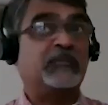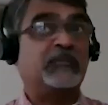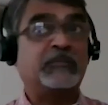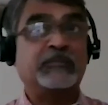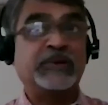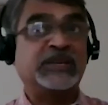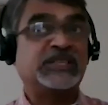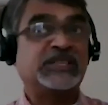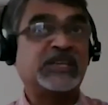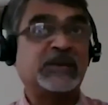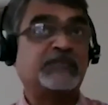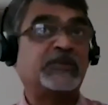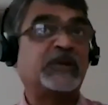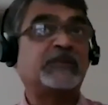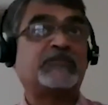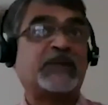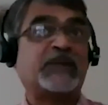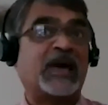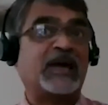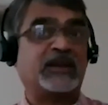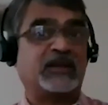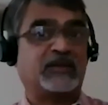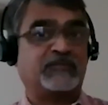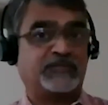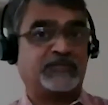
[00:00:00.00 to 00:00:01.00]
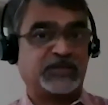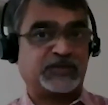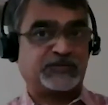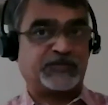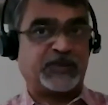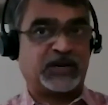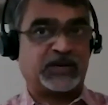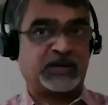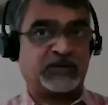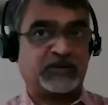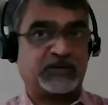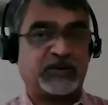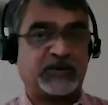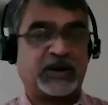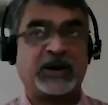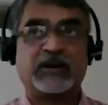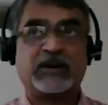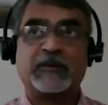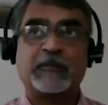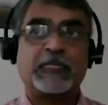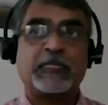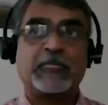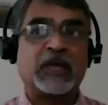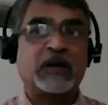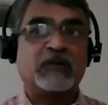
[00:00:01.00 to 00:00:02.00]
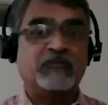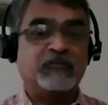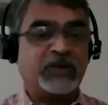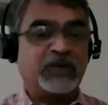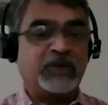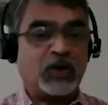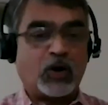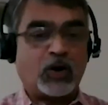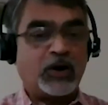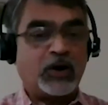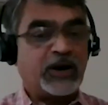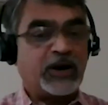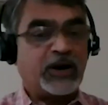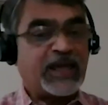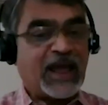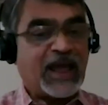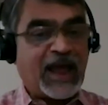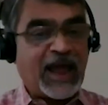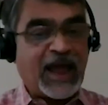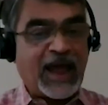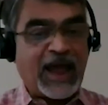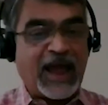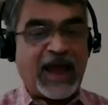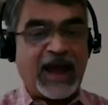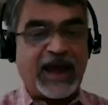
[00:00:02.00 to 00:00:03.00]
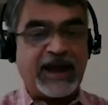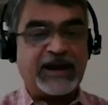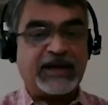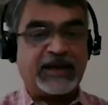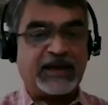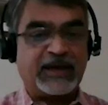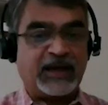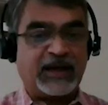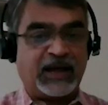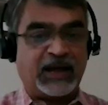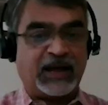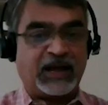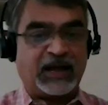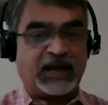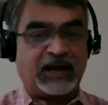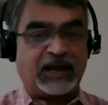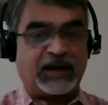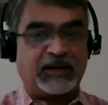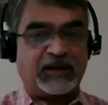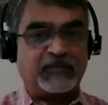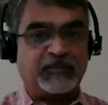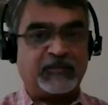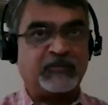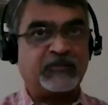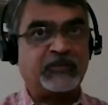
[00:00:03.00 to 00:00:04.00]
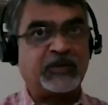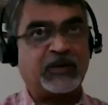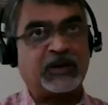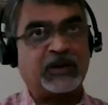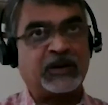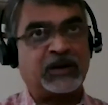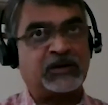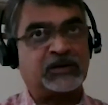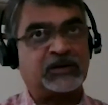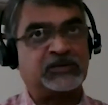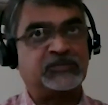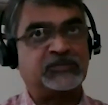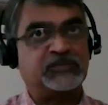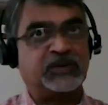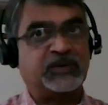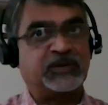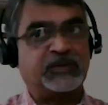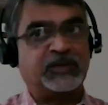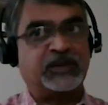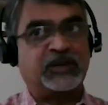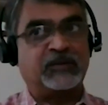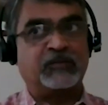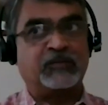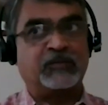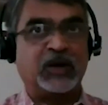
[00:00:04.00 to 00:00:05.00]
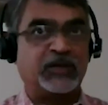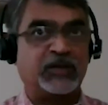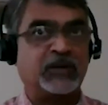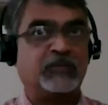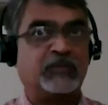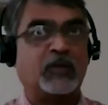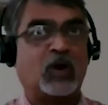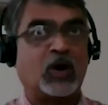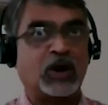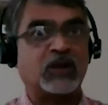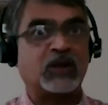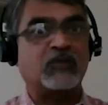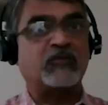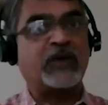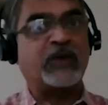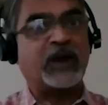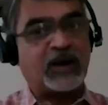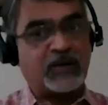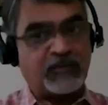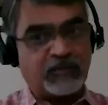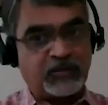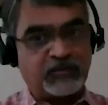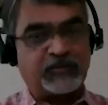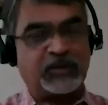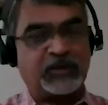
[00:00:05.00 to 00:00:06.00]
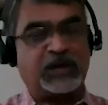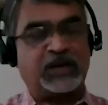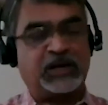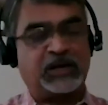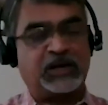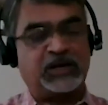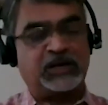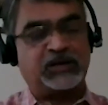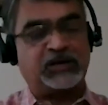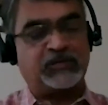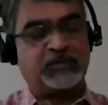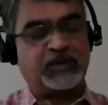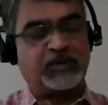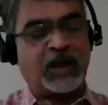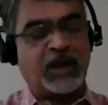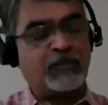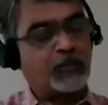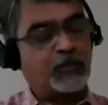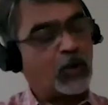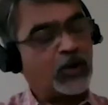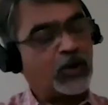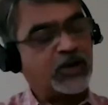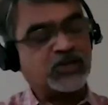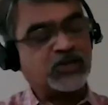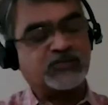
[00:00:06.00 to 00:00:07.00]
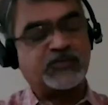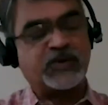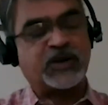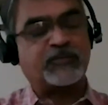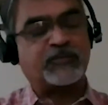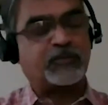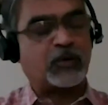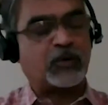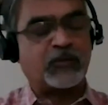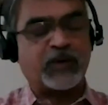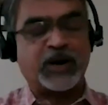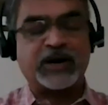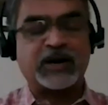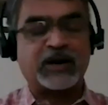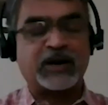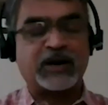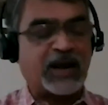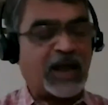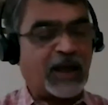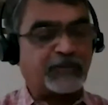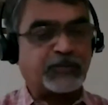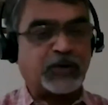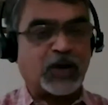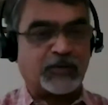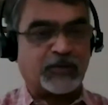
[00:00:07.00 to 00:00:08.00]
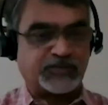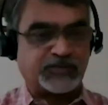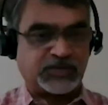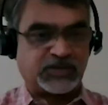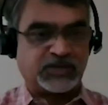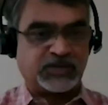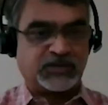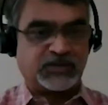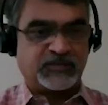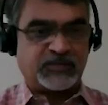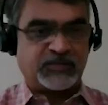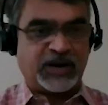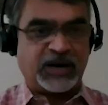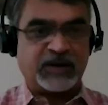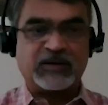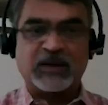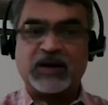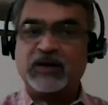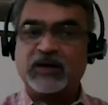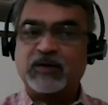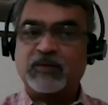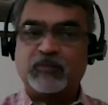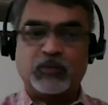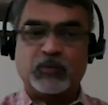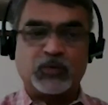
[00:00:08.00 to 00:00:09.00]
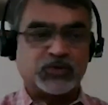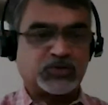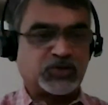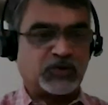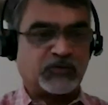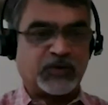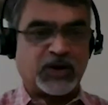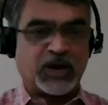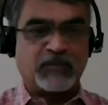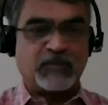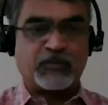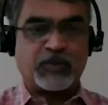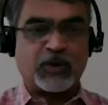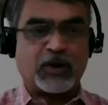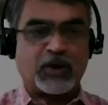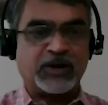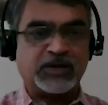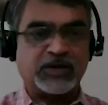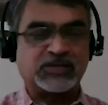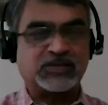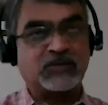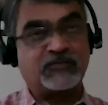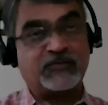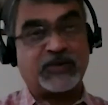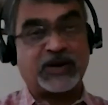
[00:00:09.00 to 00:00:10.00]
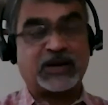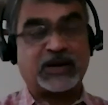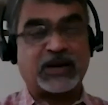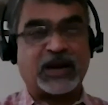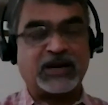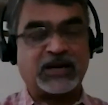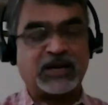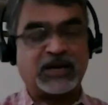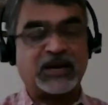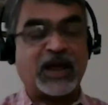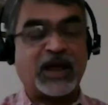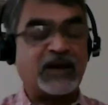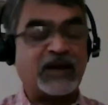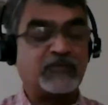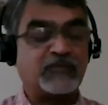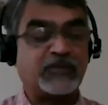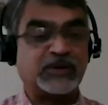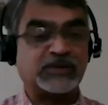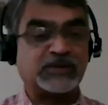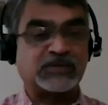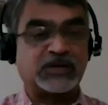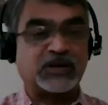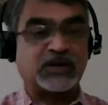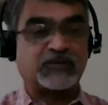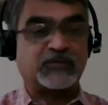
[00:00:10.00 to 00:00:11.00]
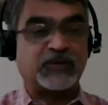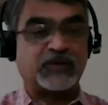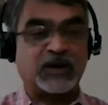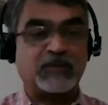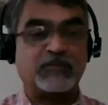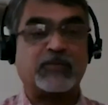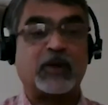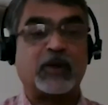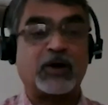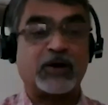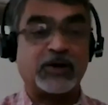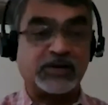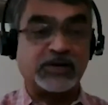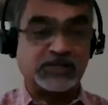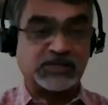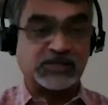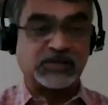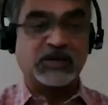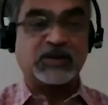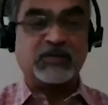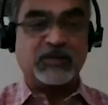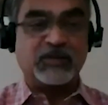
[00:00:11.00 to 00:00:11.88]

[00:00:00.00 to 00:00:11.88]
BCP planning perspective, right? We already had the model where employees were provided laptops, right? Most of our employees, in fact, 99% of our employees